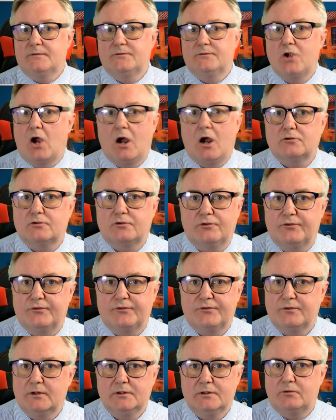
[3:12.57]

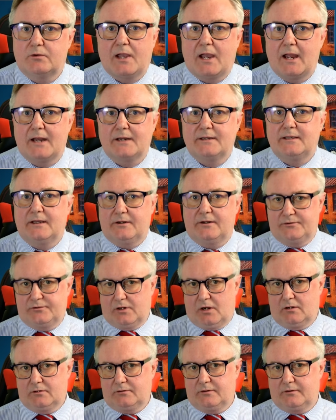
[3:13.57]
doctors. You can't get a
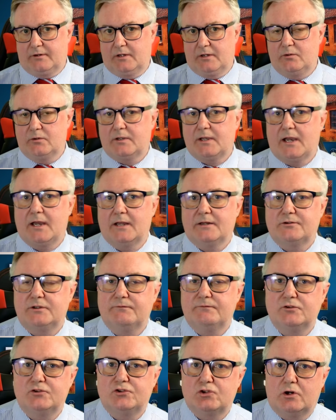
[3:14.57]
doctor now. You can't
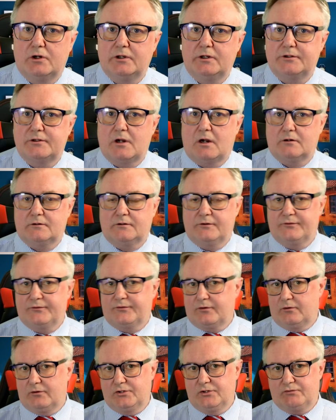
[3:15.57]
even join a doctor's
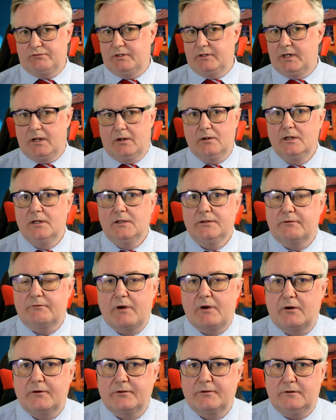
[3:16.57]
surgery now.
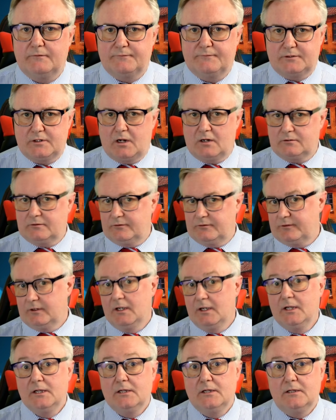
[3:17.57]
There aren't enough doctors.
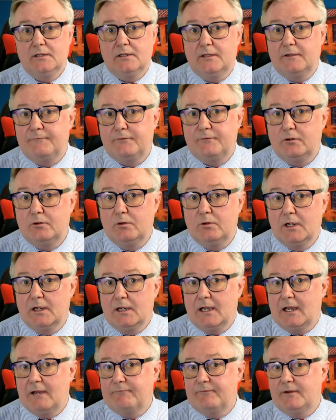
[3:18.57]
If you
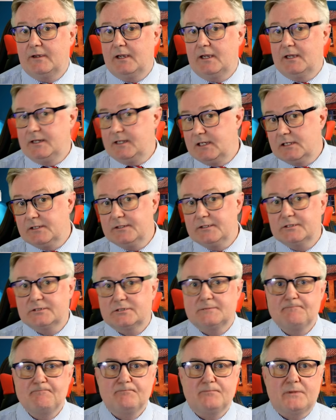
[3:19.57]
have an
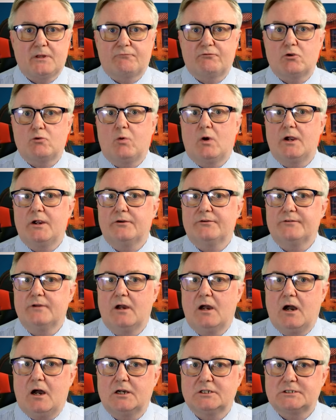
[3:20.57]
illness that requires
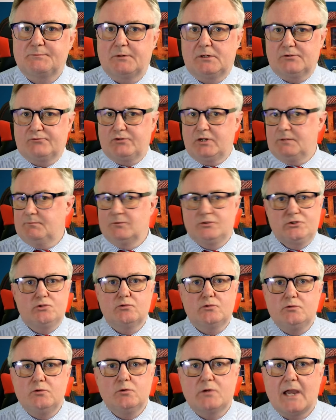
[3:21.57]
hospital treatment,
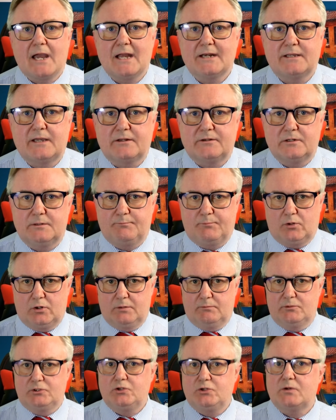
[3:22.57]
you can't get an
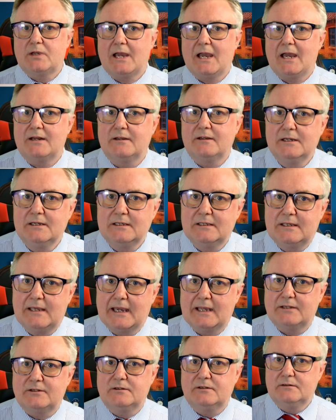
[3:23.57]
appointment. You can't
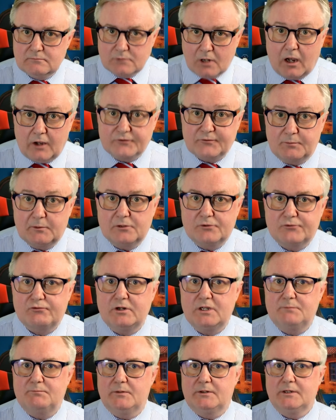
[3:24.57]
get hospital
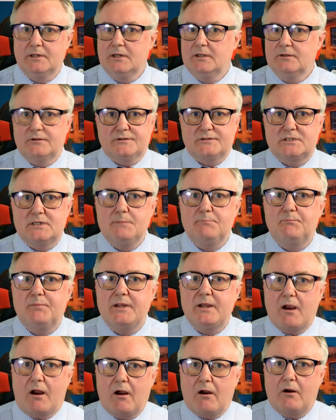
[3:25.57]
treatment. There
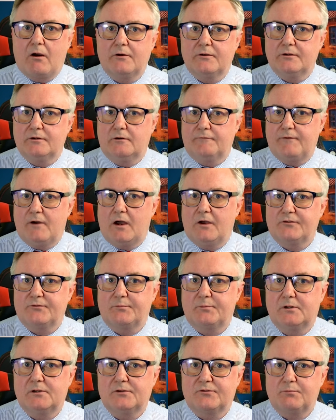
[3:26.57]
simply aren't enough
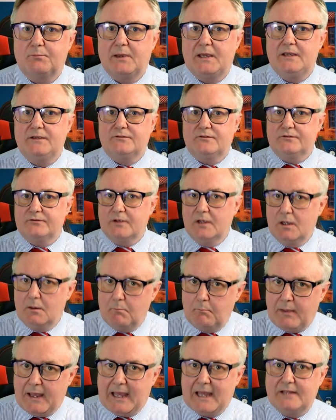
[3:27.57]
hospital spaces,
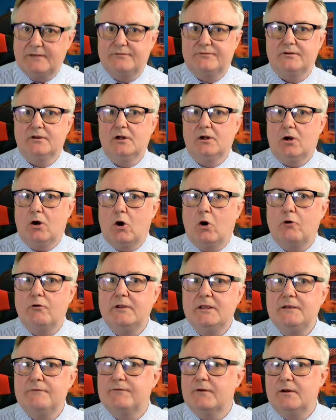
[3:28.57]
beds, or
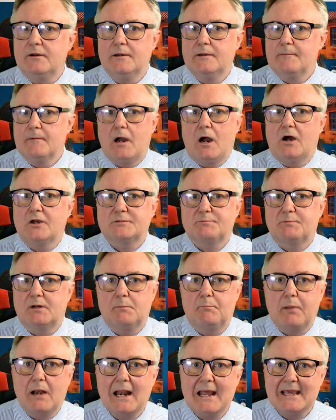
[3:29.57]
even
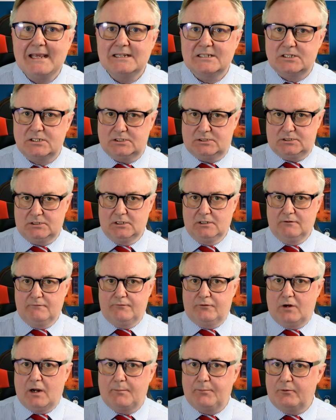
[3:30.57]
hospital places
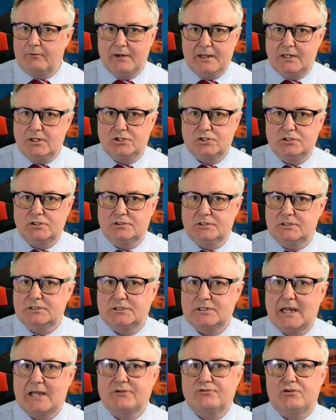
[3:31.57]
for operations,
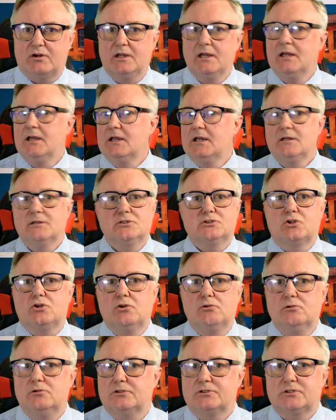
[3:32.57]
etc.
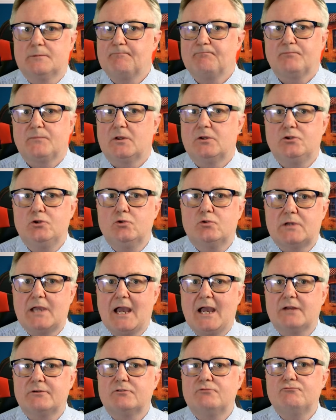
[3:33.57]
Schools. You
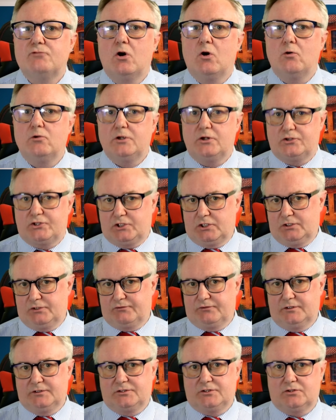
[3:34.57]
can't enroll your
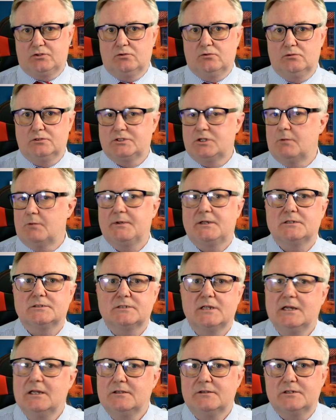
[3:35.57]
children in schools now
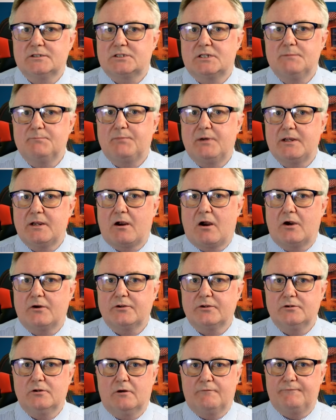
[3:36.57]
because there simply
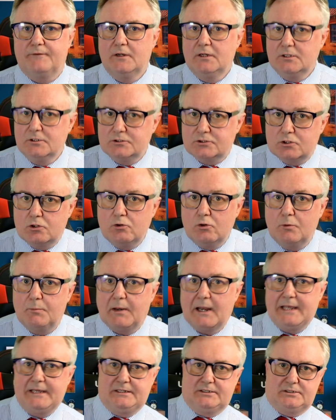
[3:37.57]
aren't enough school
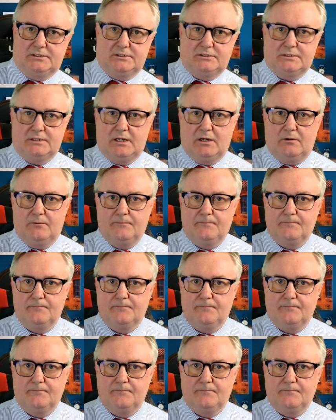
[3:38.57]
places now.